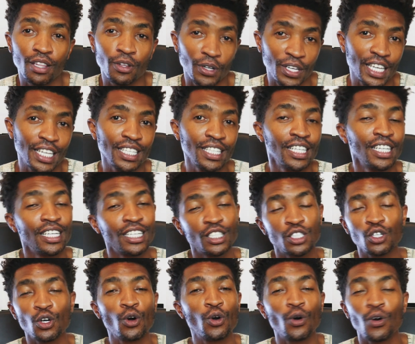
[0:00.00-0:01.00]
Okay,
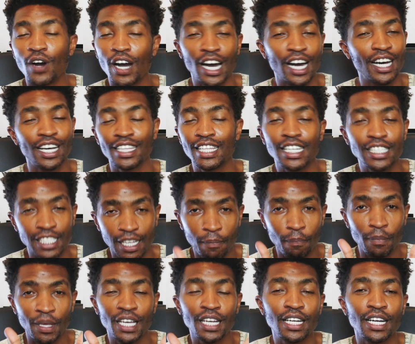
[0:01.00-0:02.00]
so that's a
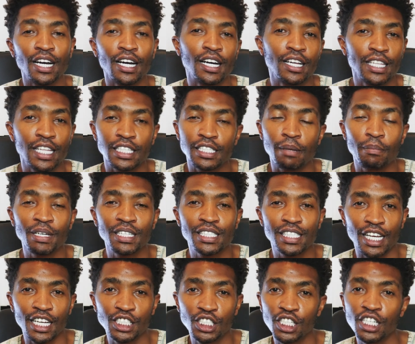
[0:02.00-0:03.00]
big
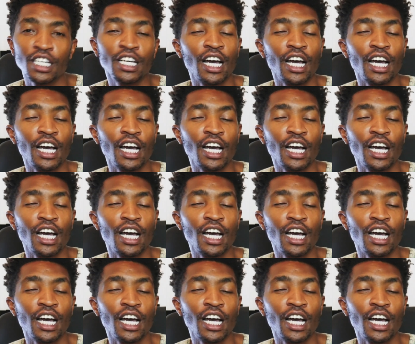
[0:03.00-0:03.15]
surge.